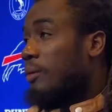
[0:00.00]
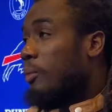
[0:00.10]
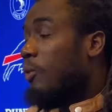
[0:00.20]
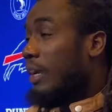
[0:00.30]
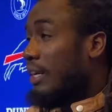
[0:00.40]

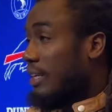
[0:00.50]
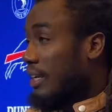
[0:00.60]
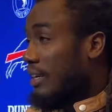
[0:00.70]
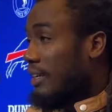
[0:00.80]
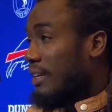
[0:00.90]
But when I
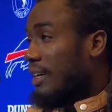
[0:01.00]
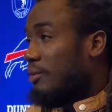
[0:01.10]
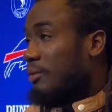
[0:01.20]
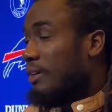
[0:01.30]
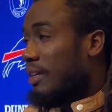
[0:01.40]
didn't, I
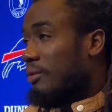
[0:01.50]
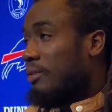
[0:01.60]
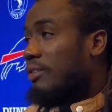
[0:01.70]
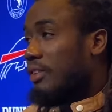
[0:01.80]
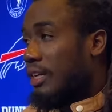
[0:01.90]
was
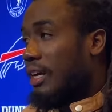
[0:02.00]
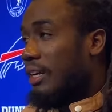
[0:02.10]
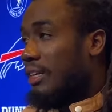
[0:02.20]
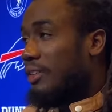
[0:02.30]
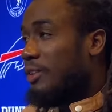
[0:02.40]
on the
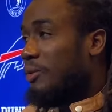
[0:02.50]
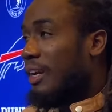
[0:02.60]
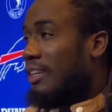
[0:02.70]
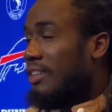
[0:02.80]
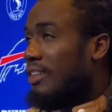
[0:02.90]
sideline. So when
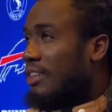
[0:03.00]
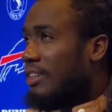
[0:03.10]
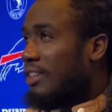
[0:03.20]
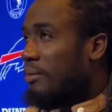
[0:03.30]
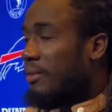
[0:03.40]
I looked,
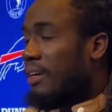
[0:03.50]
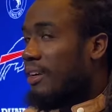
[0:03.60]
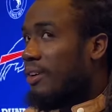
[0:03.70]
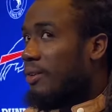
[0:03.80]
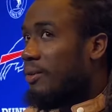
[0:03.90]
I'm like,
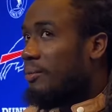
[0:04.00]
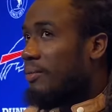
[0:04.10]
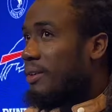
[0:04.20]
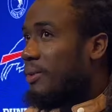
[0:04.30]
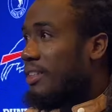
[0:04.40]
oh,
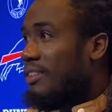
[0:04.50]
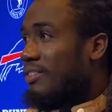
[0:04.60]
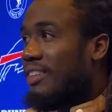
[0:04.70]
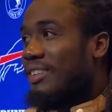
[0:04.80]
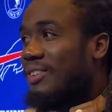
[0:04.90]
what is he
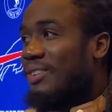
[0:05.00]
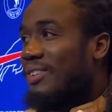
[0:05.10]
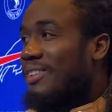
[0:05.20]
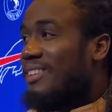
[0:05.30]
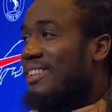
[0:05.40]
gonna do?
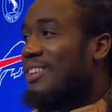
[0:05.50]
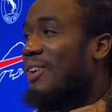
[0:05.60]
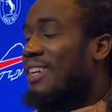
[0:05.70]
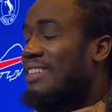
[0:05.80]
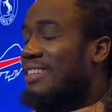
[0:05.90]
So
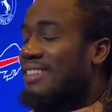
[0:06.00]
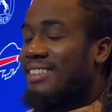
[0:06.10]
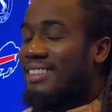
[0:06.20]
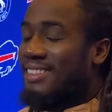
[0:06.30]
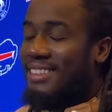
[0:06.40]
I just,
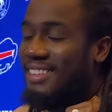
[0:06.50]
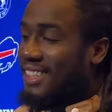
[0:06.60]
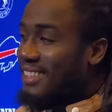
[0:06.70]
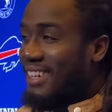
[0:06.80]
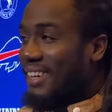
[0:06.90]

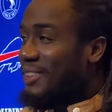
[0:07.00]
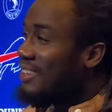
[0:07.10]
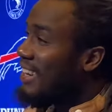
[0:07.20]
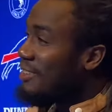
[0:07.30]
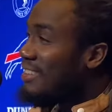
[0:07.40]
touchdown, and
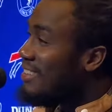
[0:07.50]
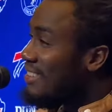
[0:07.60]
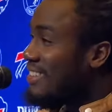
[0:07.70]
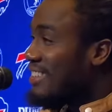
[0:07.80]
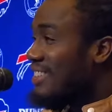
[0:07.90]
I was
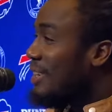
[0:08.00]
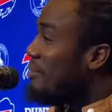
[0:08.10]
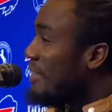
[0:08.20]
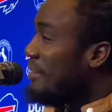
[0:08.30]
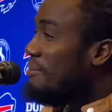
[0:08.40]
just jumped
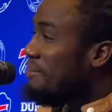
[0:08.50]
up.